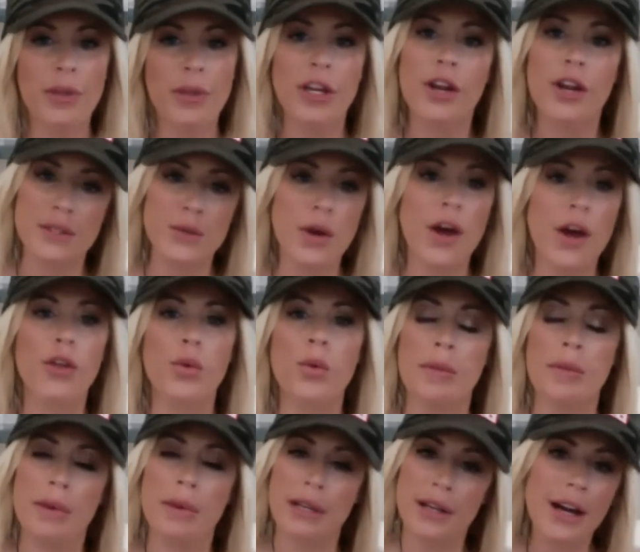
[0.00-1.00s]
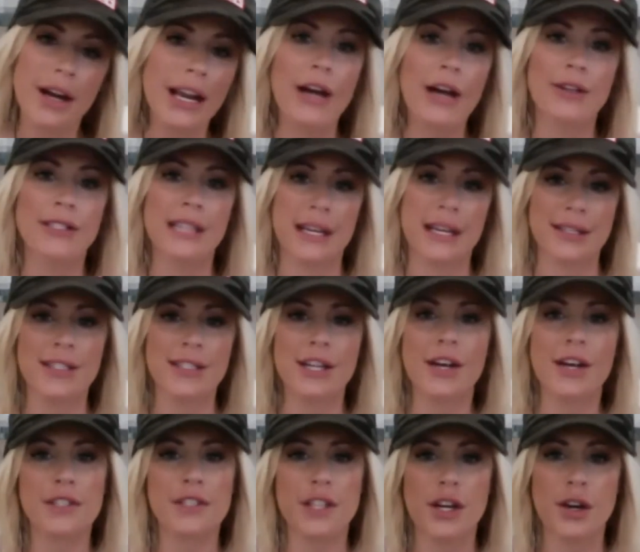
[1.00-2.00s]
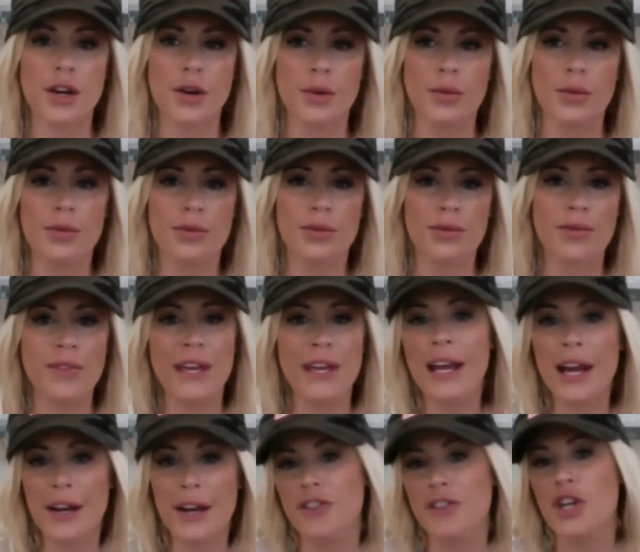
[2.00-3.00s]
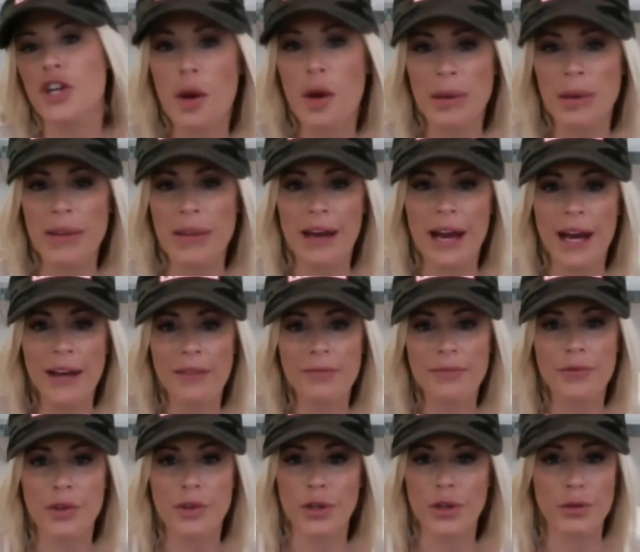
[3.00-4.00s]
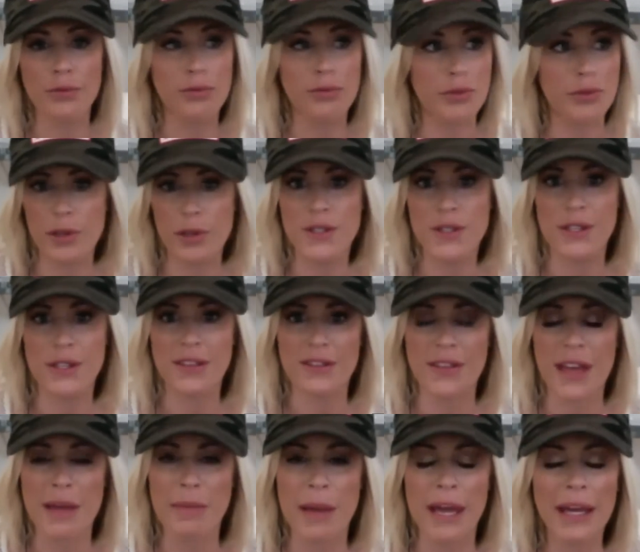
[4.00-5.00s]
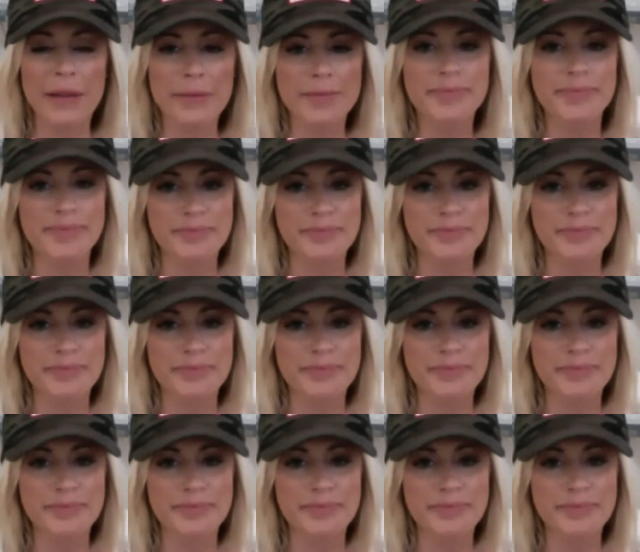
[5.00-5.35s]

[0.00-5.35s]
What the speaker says: these other women cut outside stuff. So they kind of taught me that through the music that they made.